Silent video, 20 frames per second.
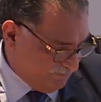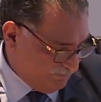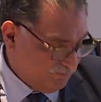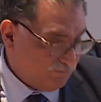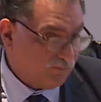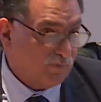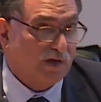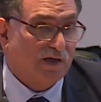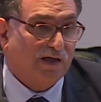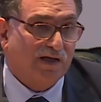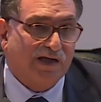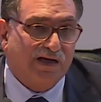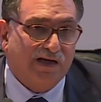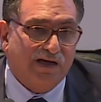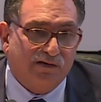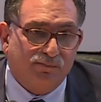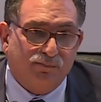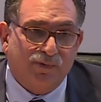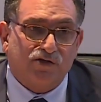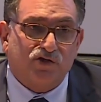the
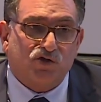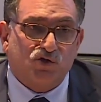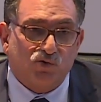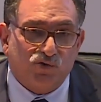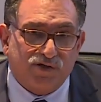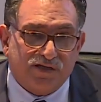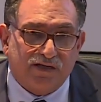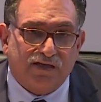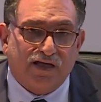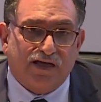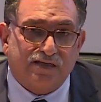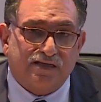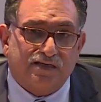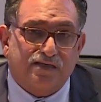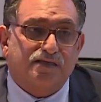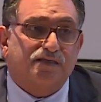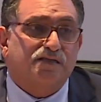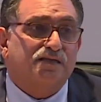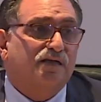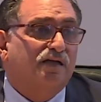fallacies
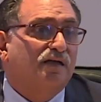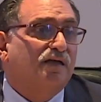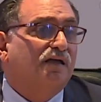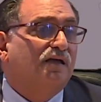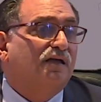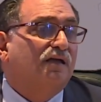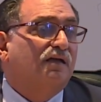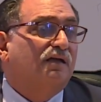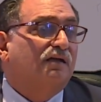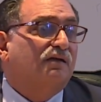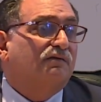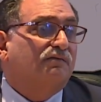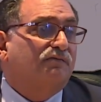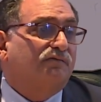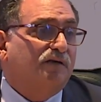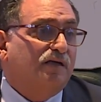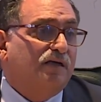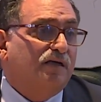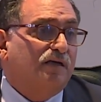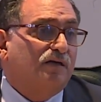contained,
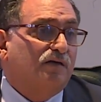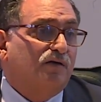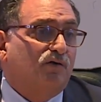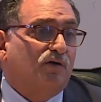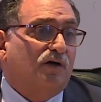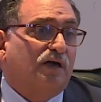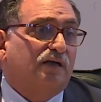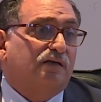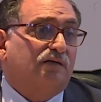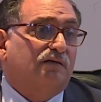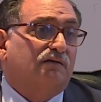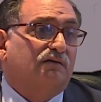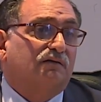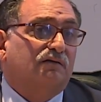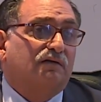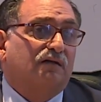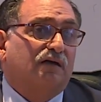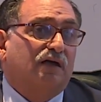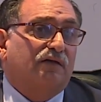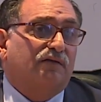which are
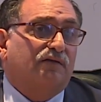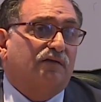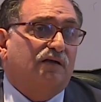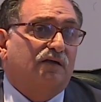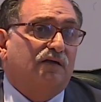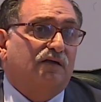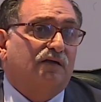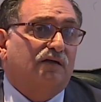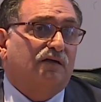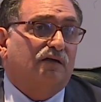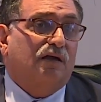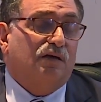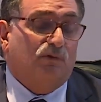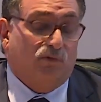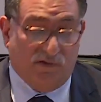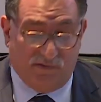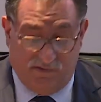planted